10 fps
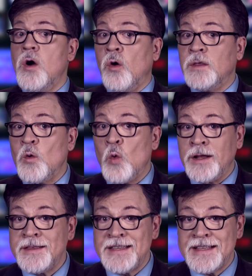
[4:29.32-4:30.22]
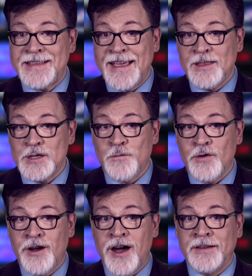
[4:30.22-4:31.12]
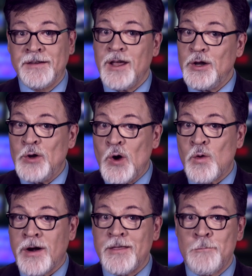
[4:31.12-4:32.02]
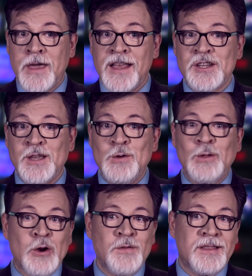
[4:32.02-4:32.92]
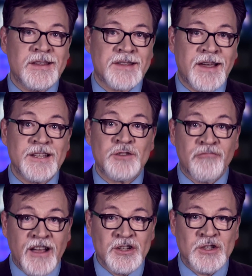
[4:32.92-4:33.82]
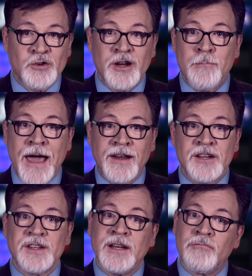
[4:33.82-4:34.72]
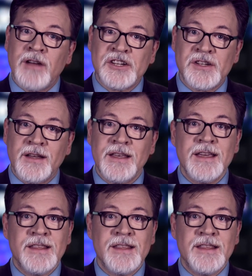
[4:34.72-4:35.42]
Only one detail is forgotten. Nowhere on the page can you learn that the site is registered and managed in Russia.